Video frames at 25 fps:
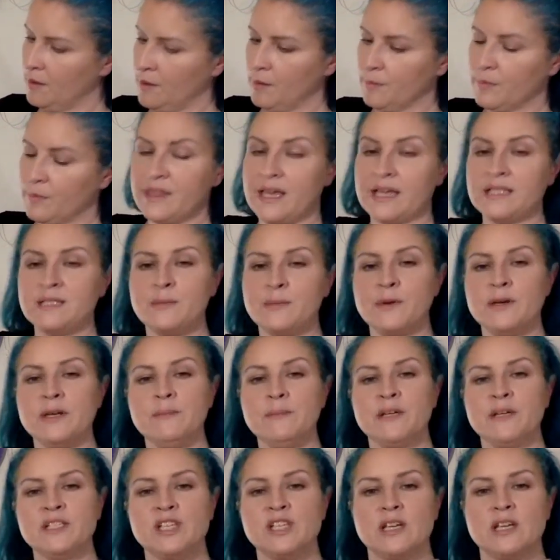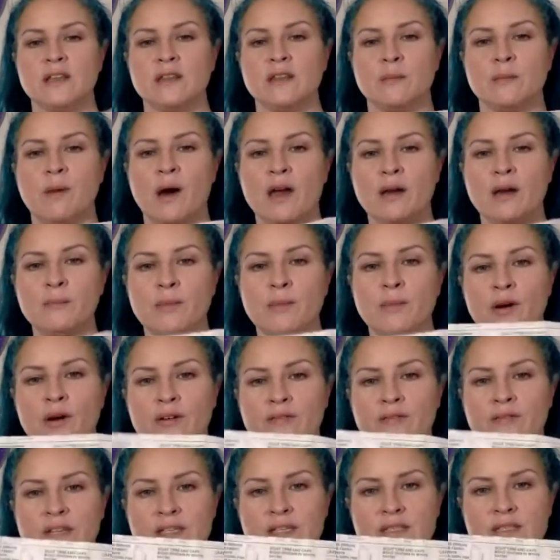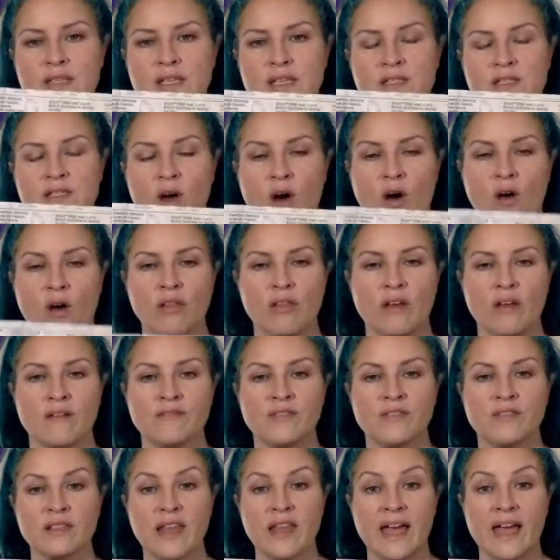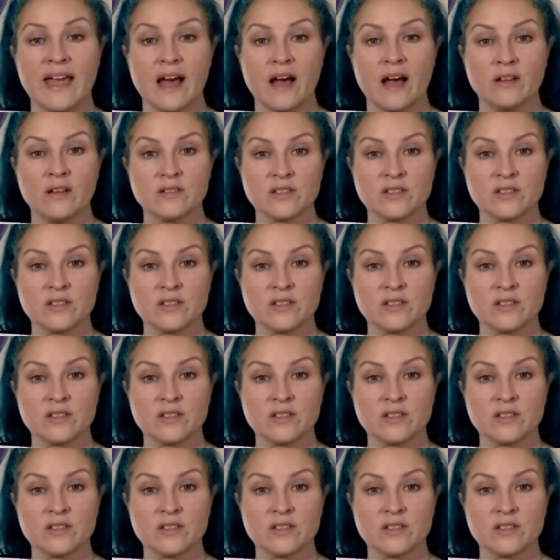But that's pretty much it. The bottom part of this is all of the layout.